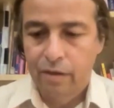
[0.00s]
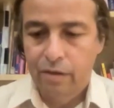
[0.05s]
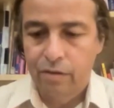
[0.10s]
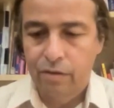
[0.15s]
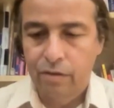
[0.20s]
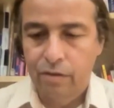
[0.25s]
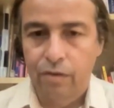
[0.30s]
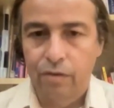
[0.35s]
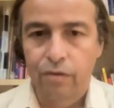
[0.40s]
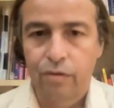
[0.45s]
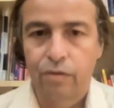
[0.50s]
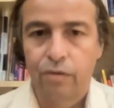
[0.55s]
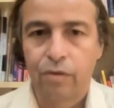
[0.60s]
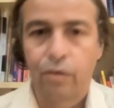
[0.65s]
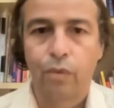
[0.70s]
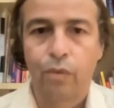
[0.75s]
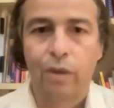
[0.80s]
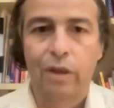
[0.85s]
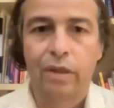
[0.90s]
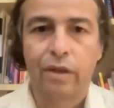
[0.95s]
So,
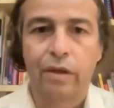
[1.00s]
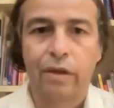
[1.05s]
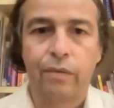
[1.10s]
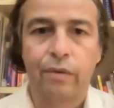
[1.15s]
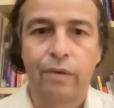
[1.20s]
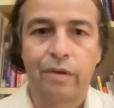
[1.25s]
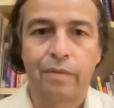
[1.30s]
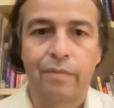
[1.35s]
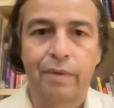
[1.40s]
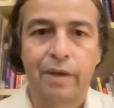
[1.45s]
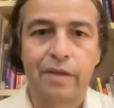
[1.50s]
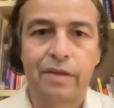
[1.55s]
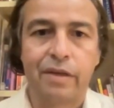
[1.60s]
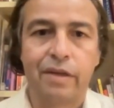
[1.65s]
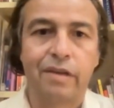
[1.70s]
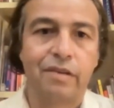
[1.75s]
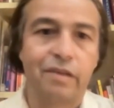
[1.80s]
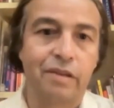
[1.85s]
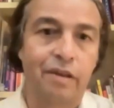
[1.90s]
so what he was mentioning,